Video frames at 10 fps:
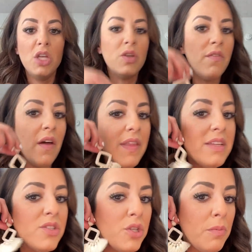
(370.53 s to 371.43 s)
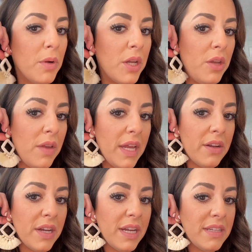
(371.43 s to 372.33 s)
So I found these super cute
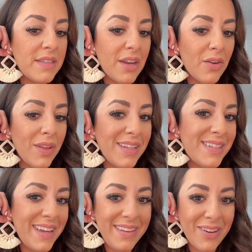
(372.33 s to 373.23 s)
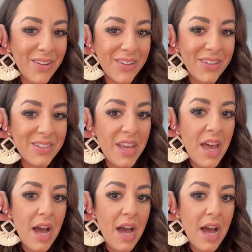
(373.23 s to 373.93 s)
earrings that are only $10,